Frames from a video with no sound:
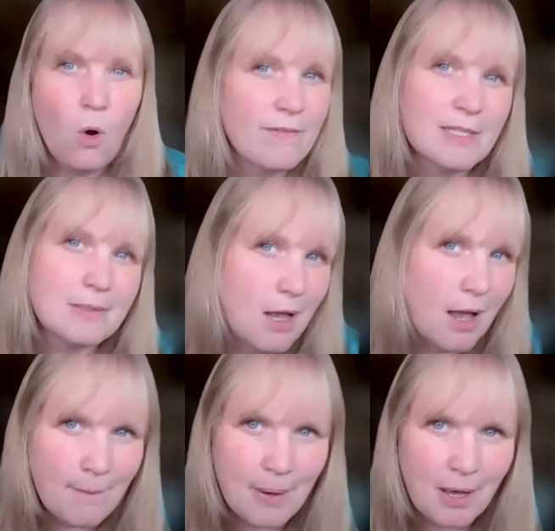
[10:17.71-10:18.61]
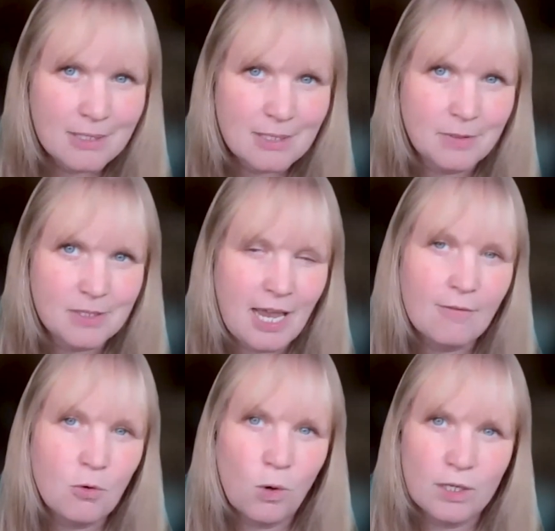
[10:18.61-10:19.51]
or if it's not possible to
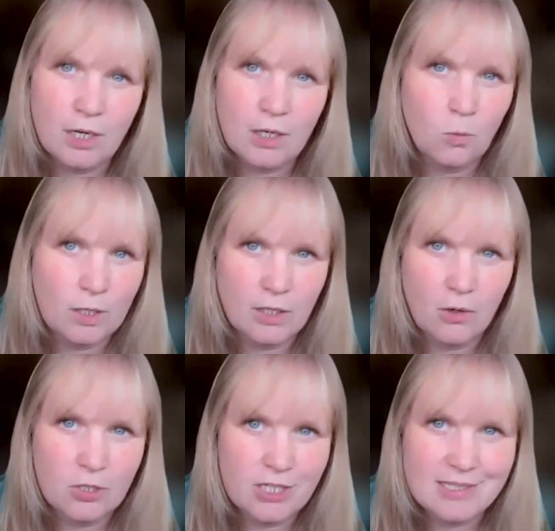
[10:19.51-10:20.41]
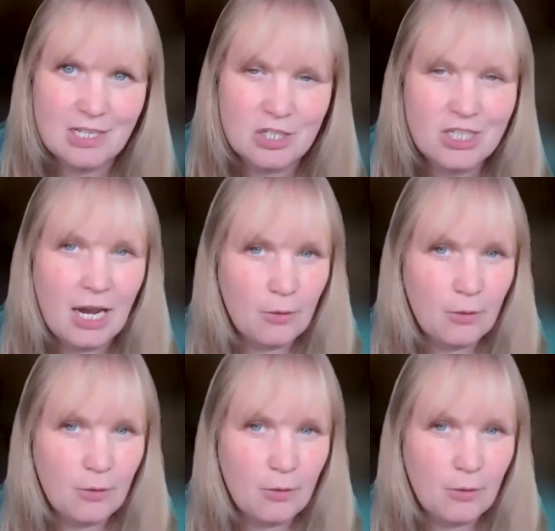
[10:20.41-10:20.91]
have a one-on-one coaching session.